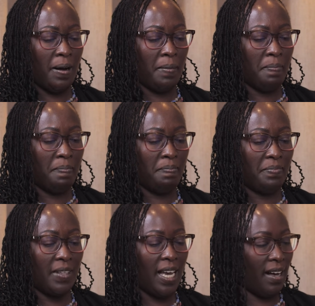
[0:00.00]

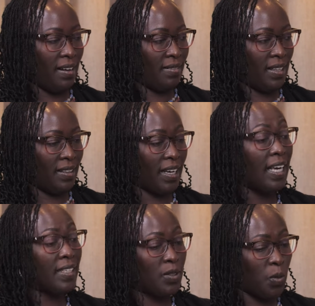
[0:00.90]
the
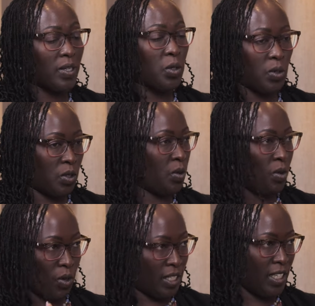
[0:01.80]
kids were told to
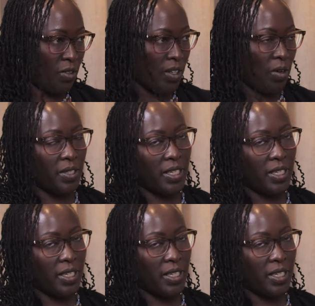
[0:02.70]
continue their